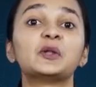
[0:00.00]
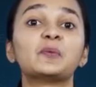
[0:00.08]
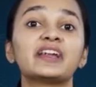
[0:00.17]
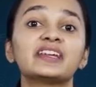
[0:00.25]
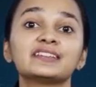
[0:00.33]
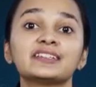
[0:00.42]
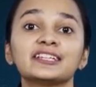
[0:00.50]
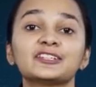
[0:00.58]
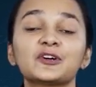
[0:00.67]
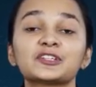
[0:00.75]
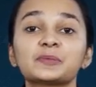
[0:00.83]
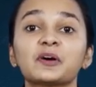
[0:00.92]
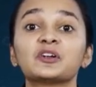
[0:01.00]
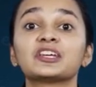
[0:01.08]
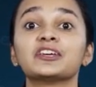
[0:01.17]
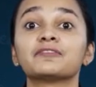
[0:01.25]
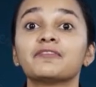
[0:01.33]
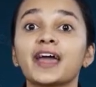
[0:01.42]
23 talks about
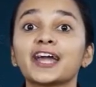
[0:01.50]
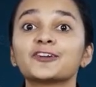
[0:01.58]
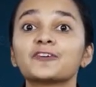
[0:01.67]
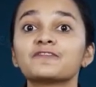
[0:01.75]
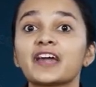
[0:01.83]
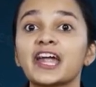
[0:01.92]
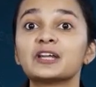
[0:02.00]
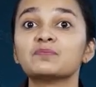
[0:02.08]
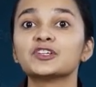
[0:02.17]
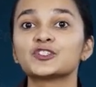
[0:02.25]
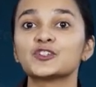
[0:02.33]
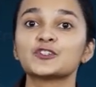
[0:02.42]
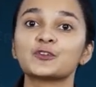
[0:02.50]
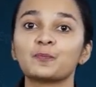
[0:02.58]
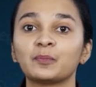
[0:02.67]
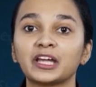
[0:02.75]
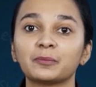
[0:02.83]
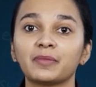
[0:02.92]
effect of admission
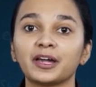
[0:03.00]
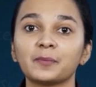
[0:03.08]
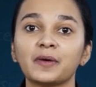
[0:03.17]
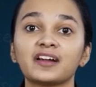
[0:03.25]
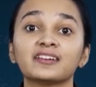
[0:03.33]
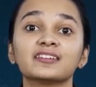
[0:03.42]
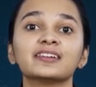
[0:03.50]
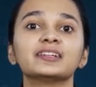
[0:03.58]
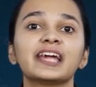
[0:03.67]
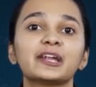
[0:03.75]
made by a partner.